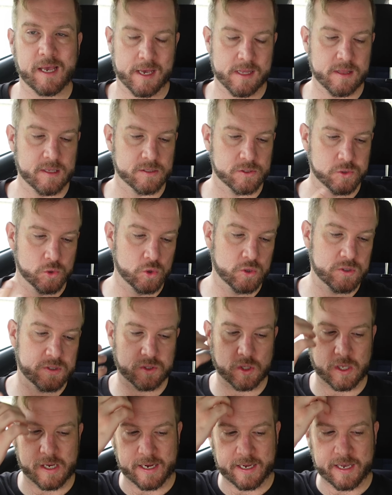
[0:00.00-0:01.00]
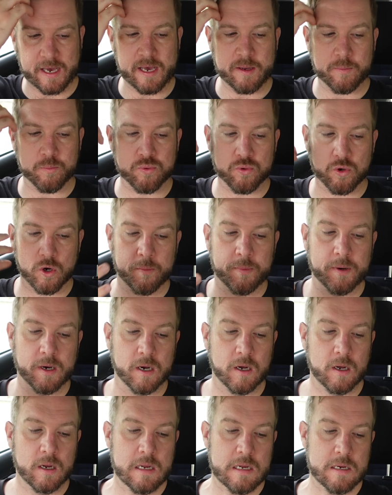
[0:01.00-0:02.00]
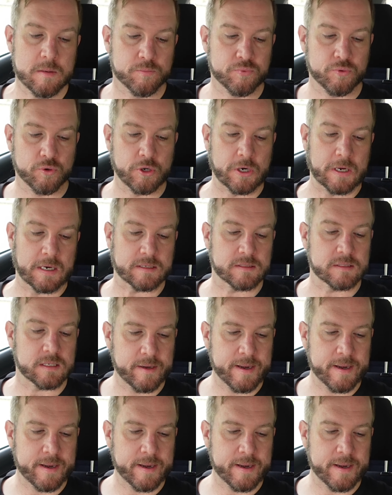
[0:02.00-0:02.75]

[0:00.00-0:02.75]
and this looks like a proper product.